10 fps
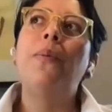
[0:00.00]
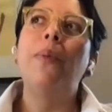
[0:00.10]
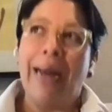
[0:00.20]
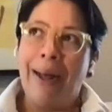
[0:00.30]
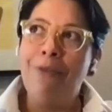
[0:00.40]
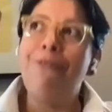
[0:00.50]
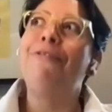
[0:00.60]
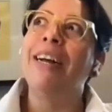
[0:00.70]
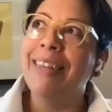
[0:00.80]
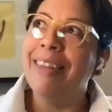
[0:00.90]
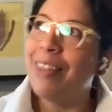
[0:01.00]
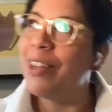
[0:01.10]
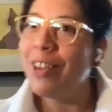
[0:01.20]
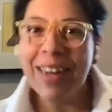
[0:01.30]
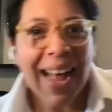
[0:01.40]
Well, funny
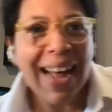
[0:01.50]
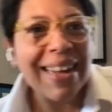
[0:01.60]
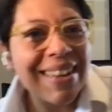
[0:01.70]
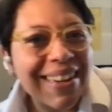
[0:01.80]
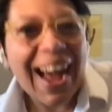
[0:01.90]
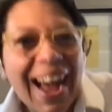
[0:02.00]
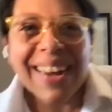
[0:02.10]
you should ask.